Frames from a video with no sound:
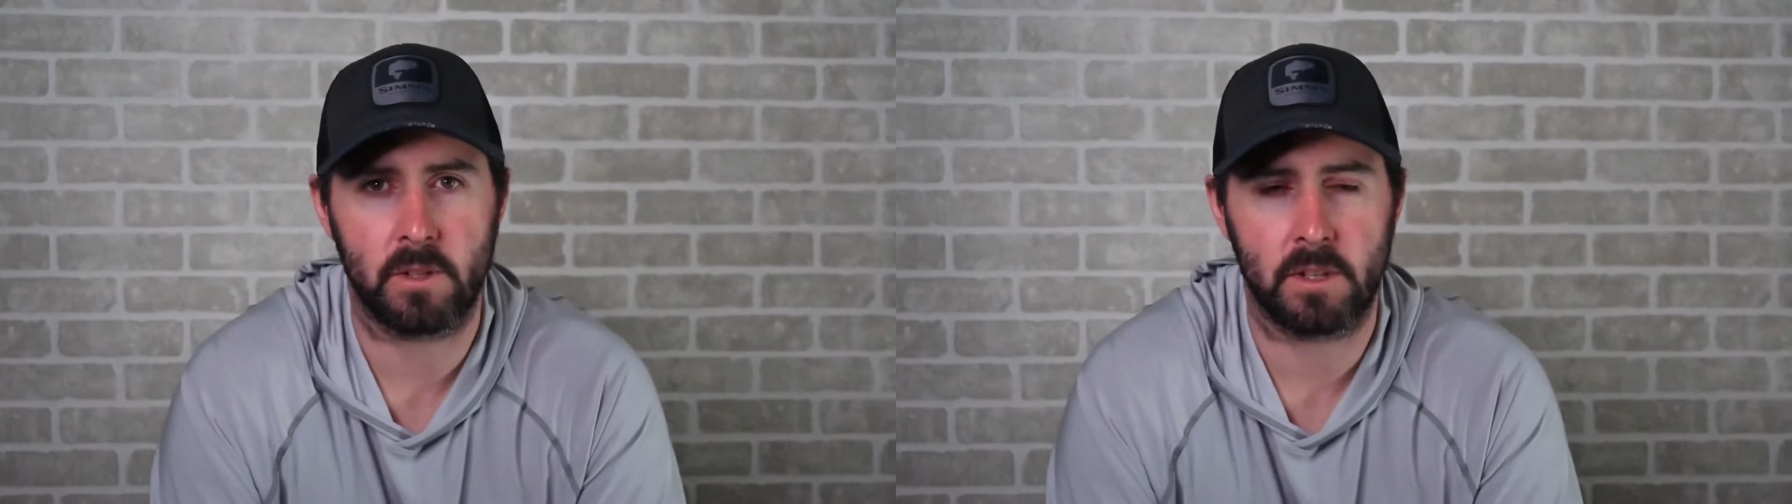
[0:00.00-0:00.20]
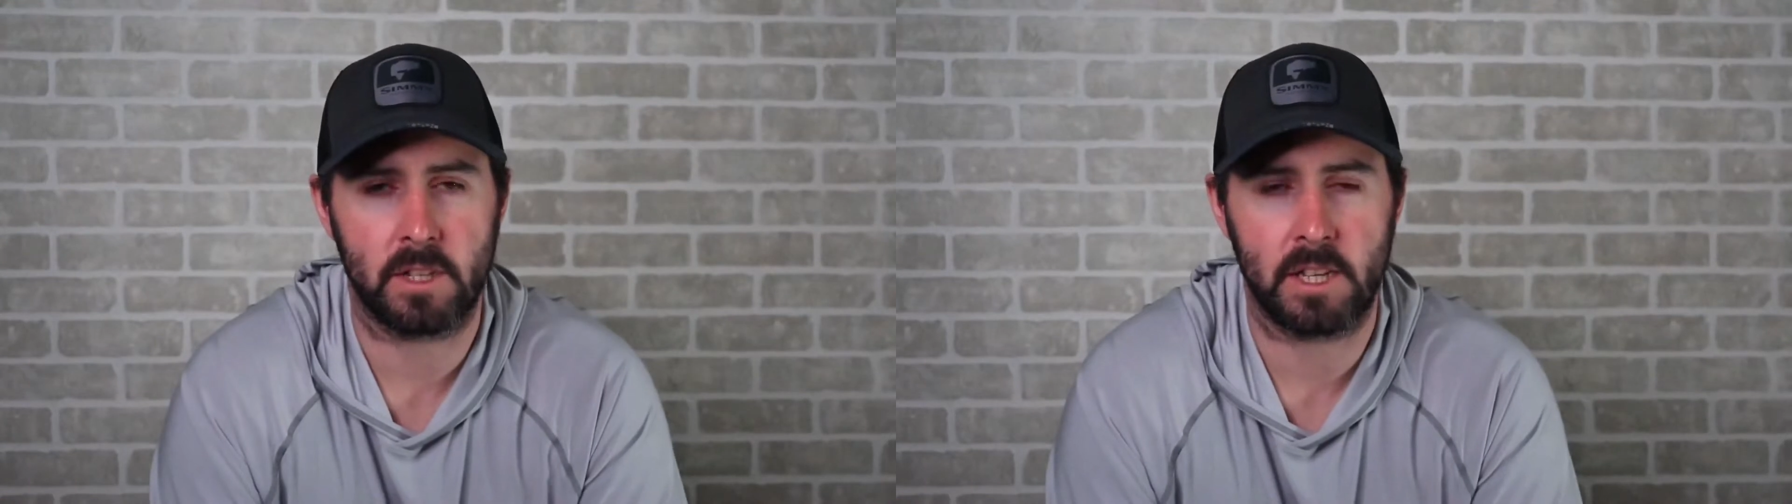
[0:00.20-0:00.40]

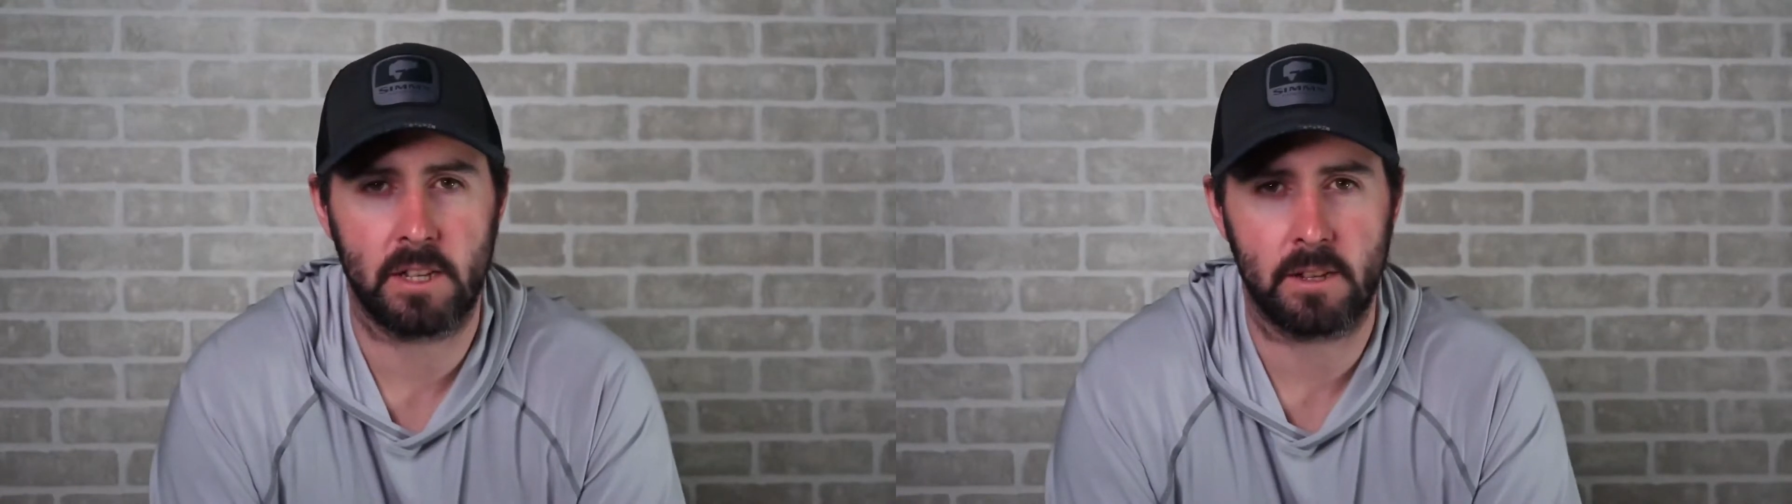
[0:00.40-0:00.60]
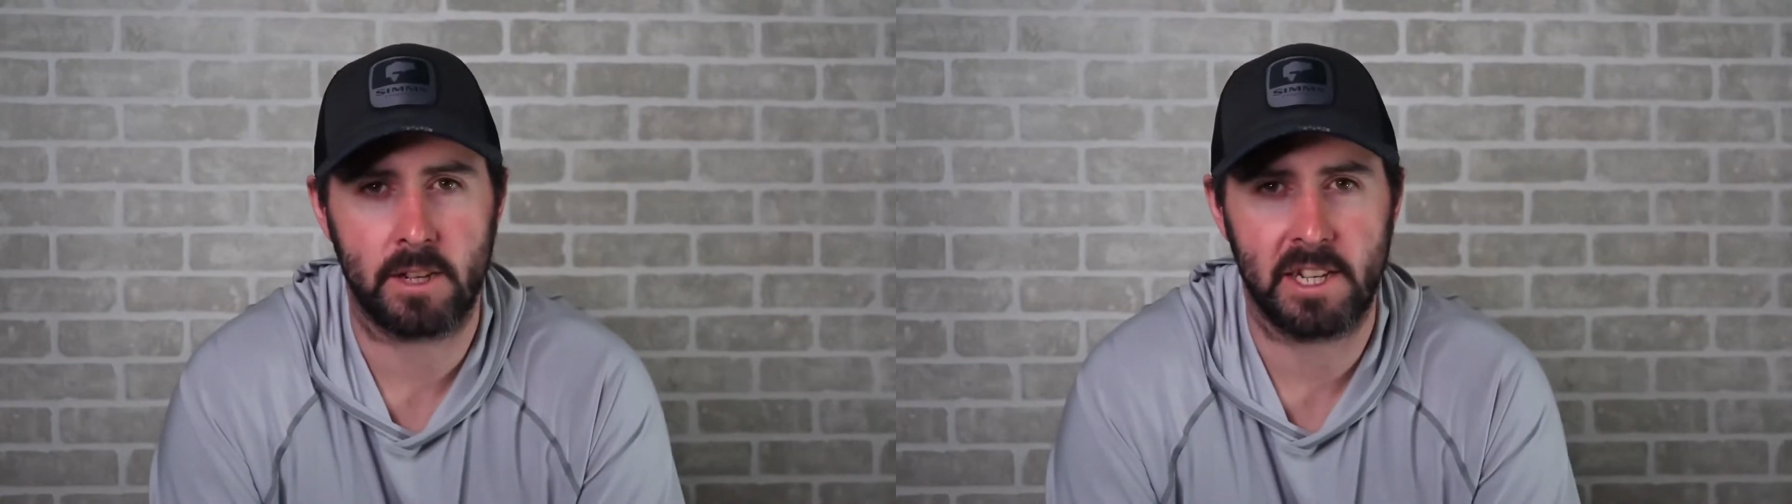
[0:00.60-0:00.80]
seen
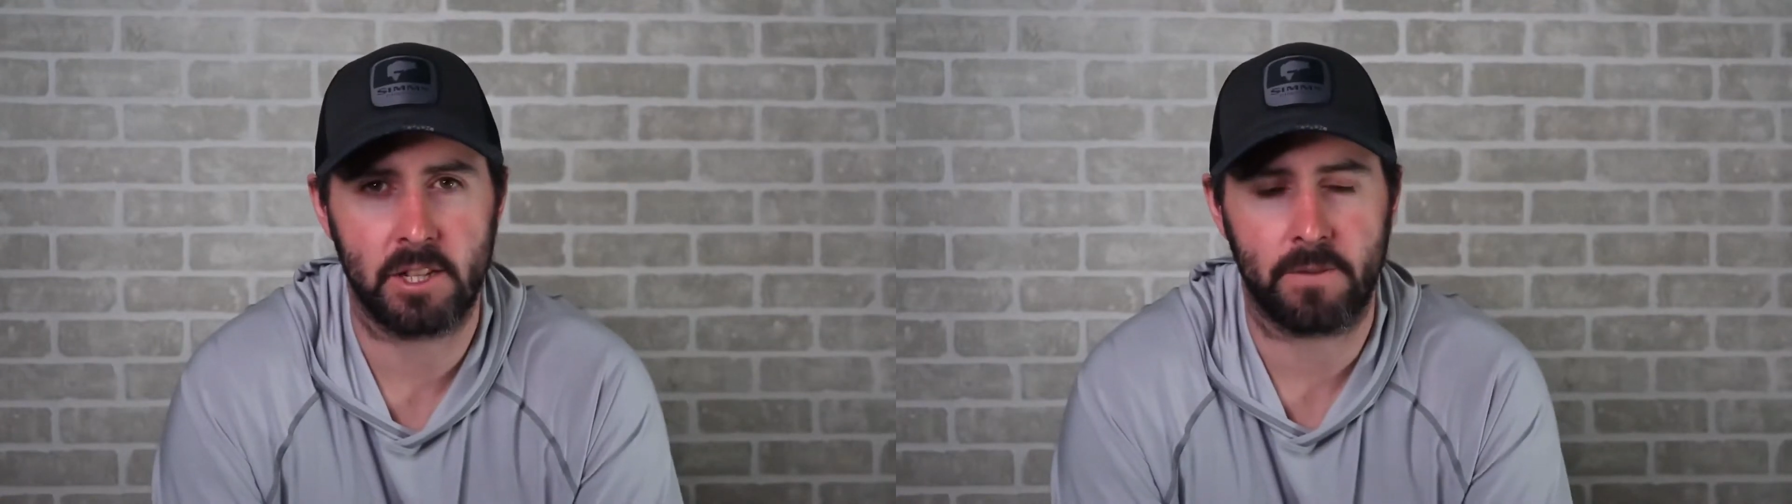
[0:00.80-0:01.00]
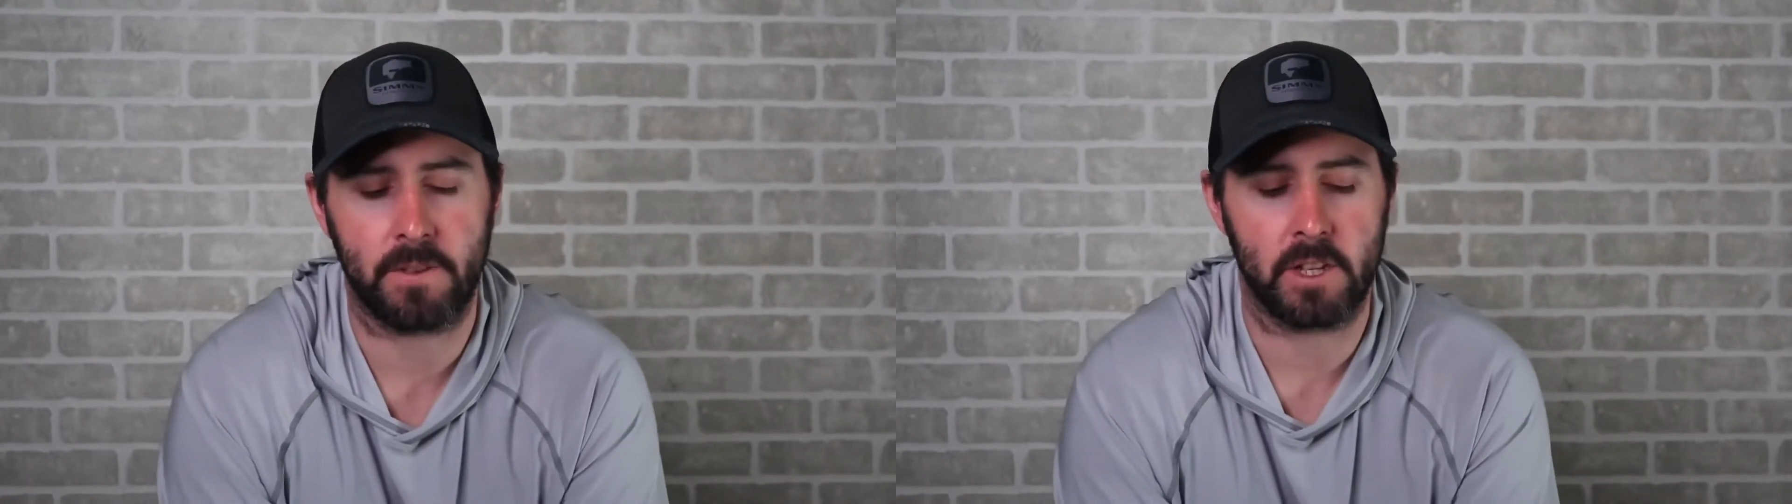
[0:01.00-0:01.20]
the
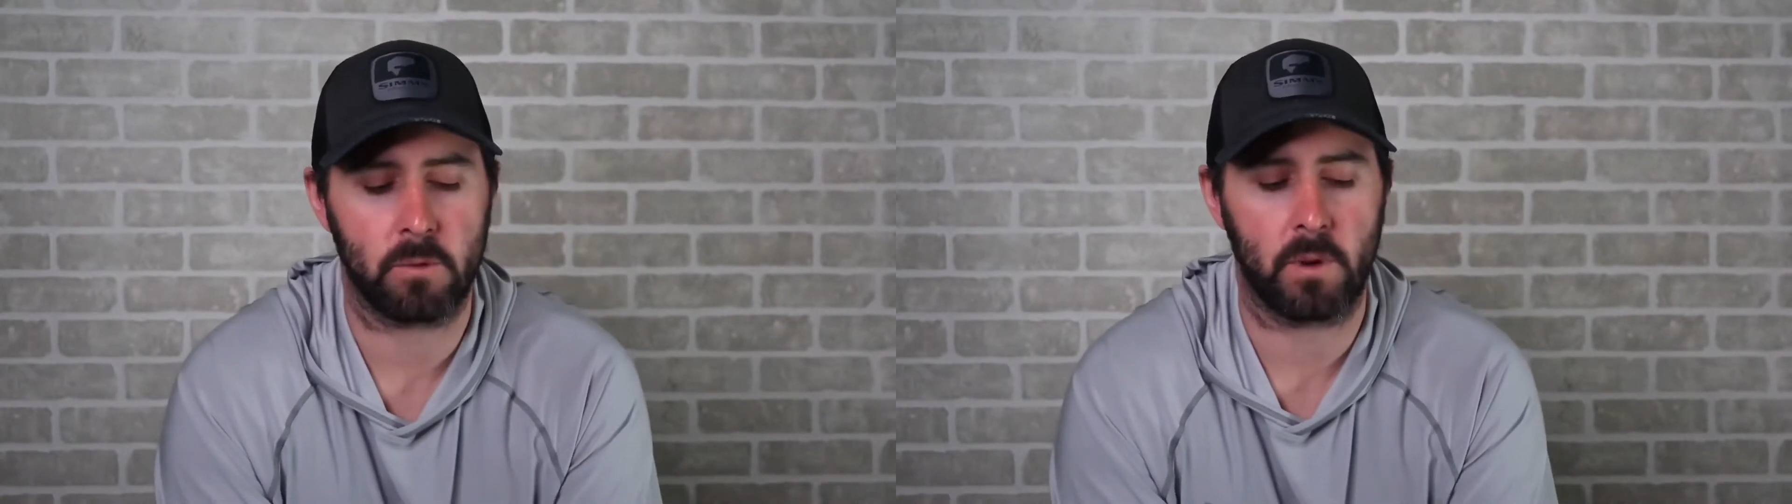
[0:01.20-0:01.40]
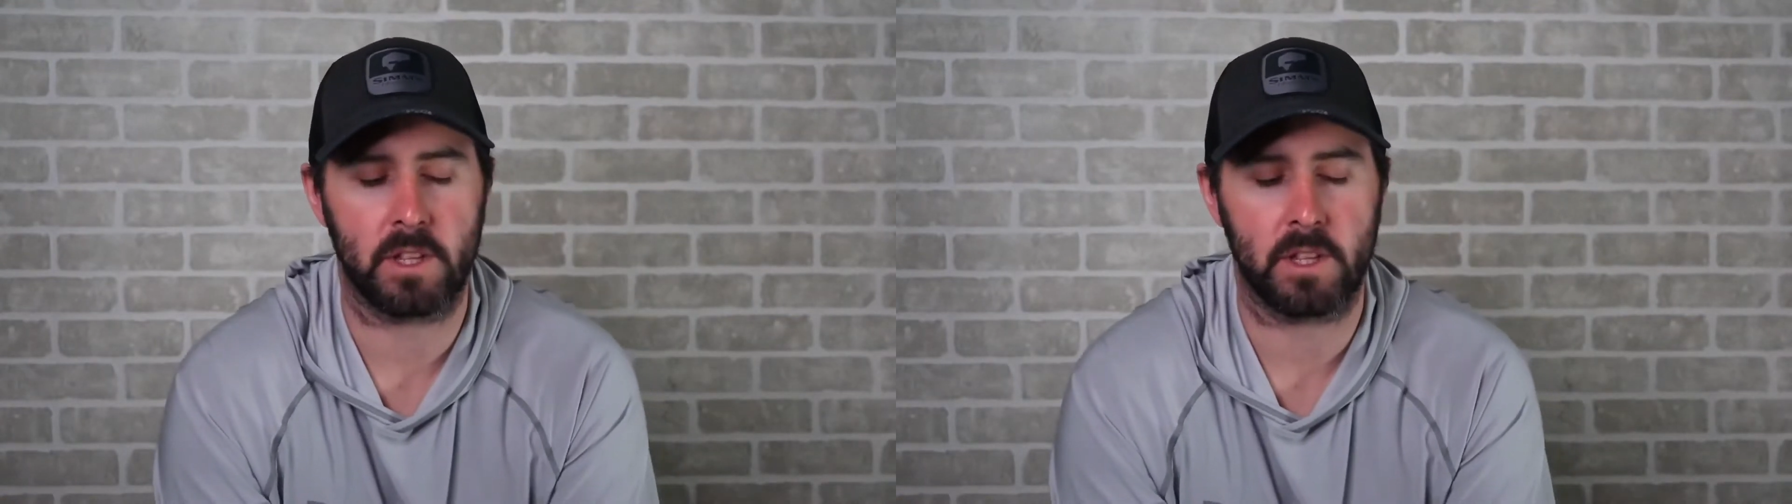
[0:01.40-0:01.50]
teaser for this one,